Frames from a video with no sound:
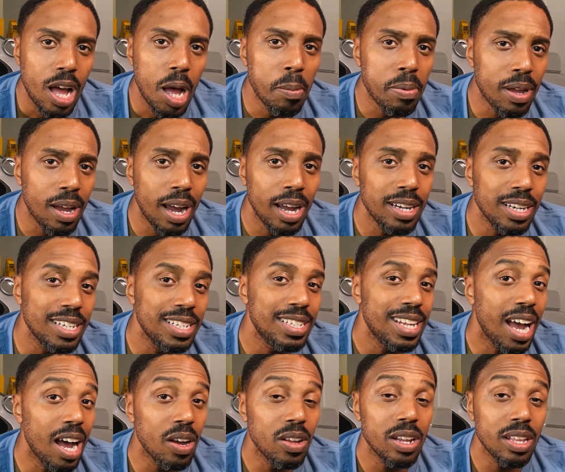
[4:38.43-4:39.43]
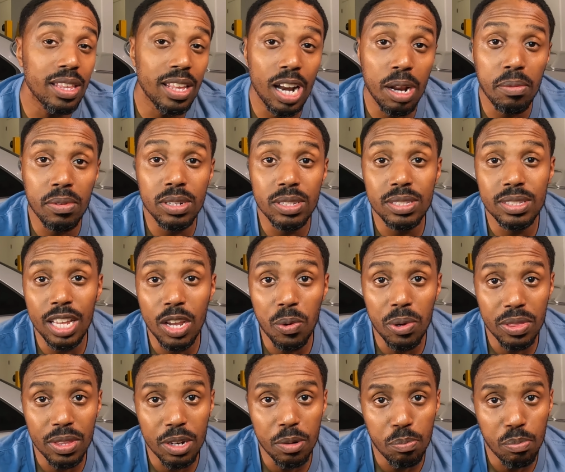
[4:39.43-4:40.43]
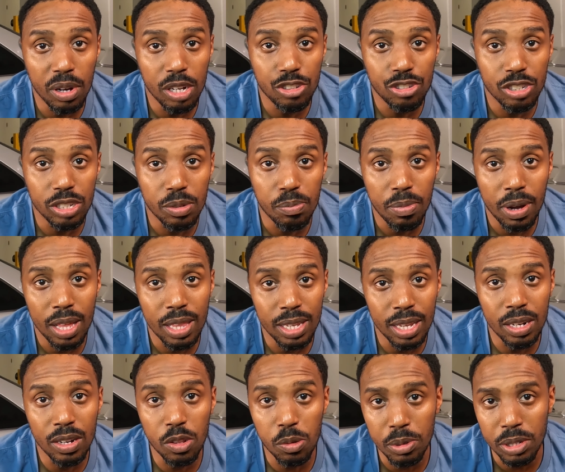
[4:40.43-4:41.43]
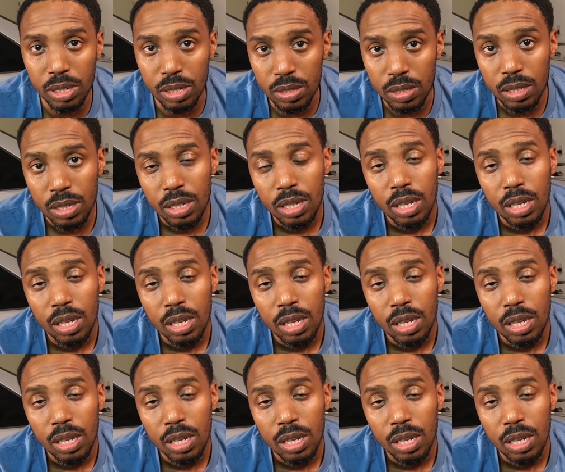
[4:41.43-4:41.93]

I'm kind of doubting that I'm gonna stay within budget by the end of the build.